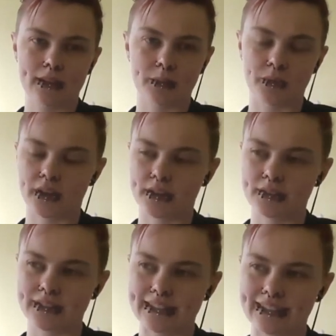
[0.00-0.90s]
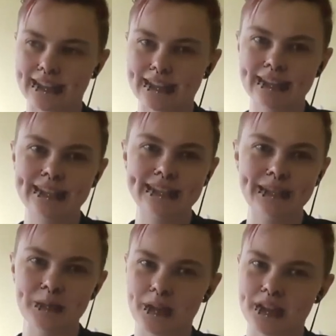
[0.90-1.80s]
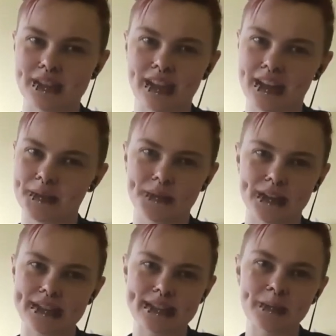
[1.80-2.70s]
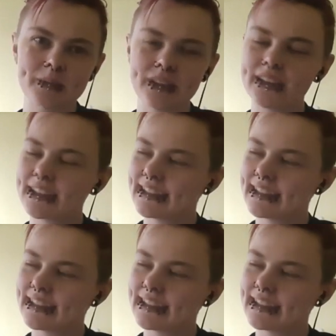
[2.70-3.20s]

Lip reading: a breakdown in the car because I can't find something,